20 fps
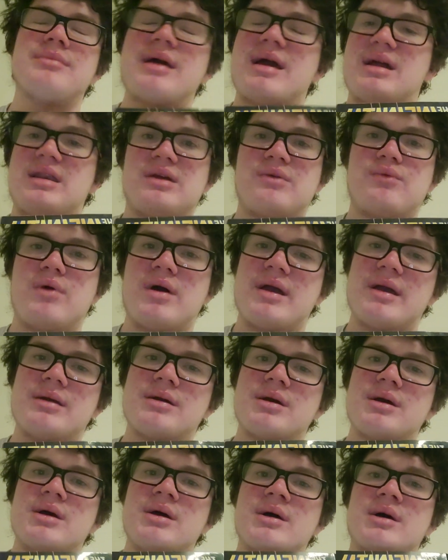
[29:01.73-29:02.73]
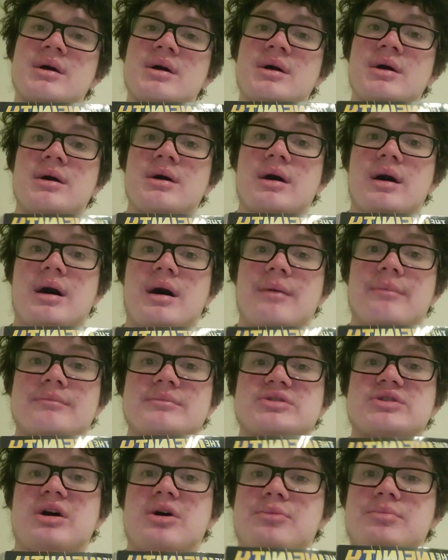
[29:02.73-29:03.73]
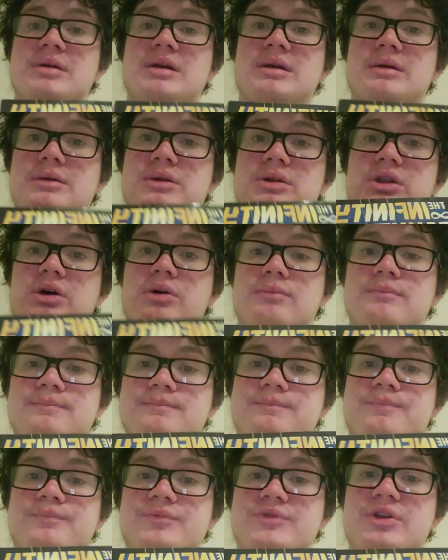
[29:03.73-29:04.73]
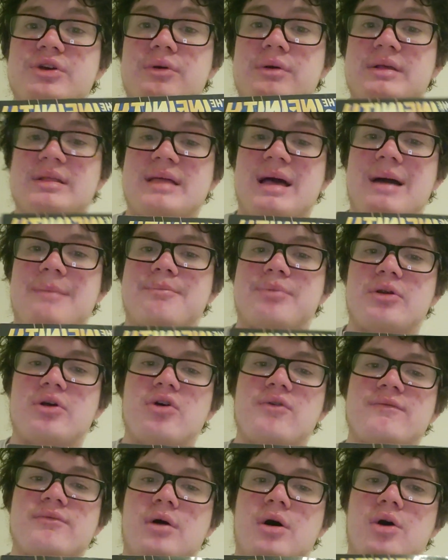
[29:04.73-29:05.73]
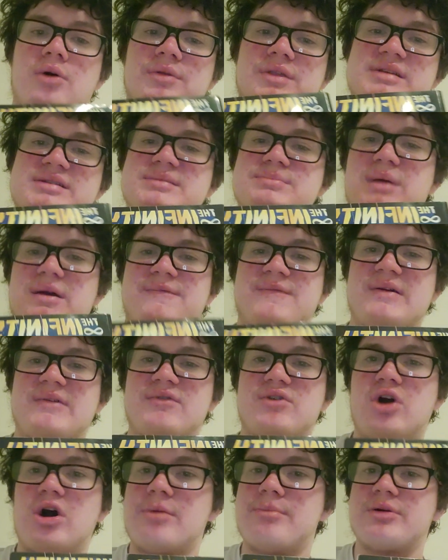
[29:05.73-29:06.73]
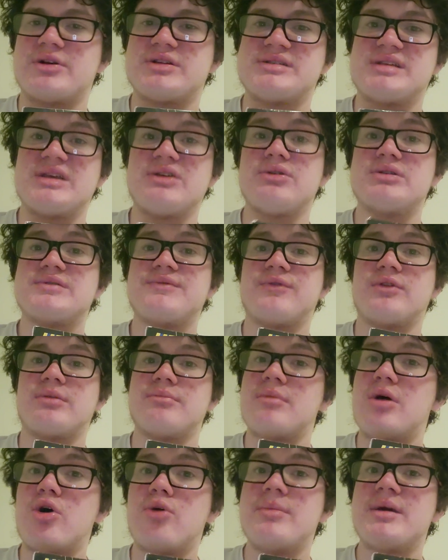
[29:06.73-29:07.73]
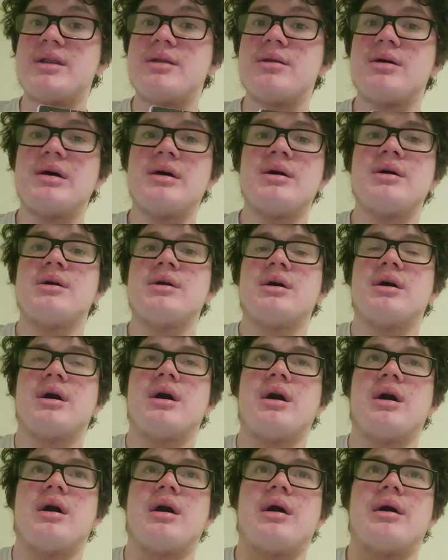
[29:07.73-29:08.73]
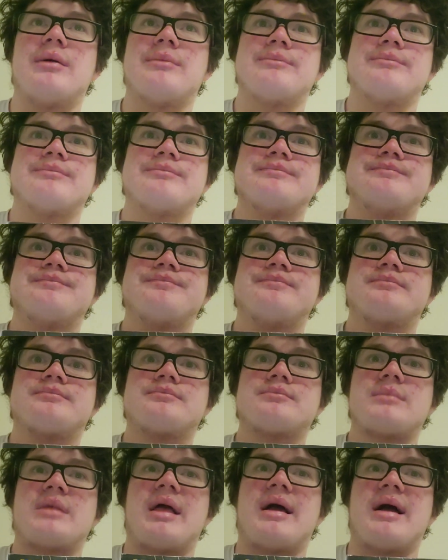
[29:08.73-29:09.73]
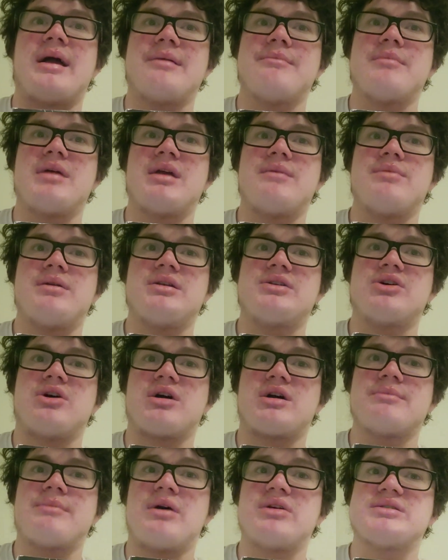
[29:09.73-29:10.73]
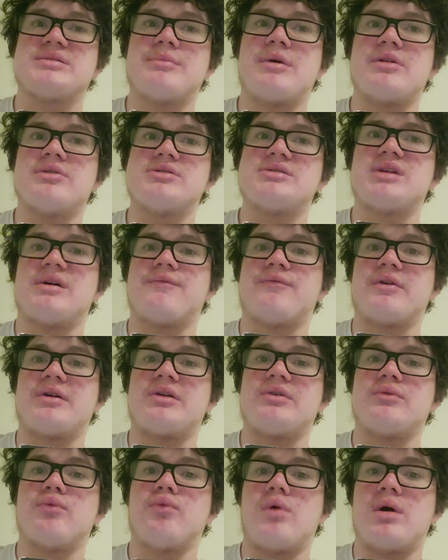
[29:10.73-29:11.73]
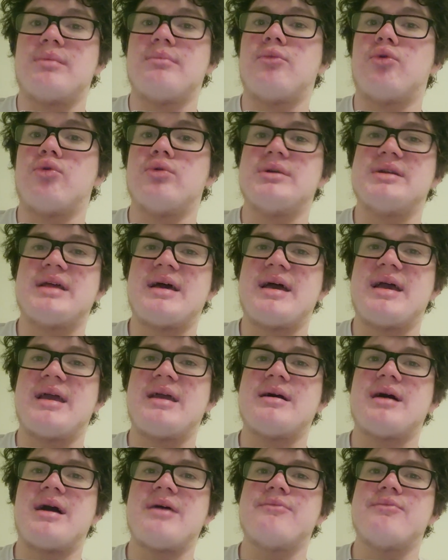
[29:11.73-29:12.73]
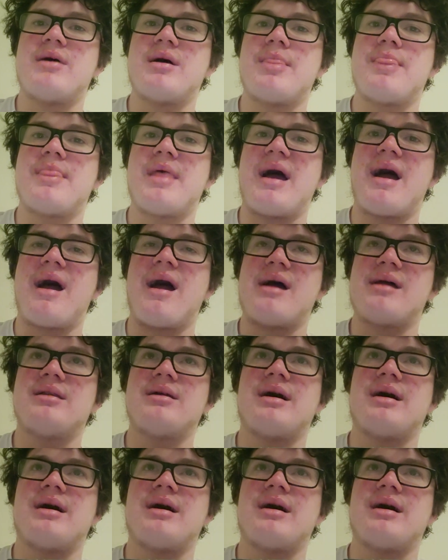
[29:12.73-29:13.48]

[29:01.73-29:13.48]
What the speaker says: Anyway, so I'll be, doing that. But overall, this is my favorite comic book series for the moment. I may be talking about some other stuff, like One More Day. I read that.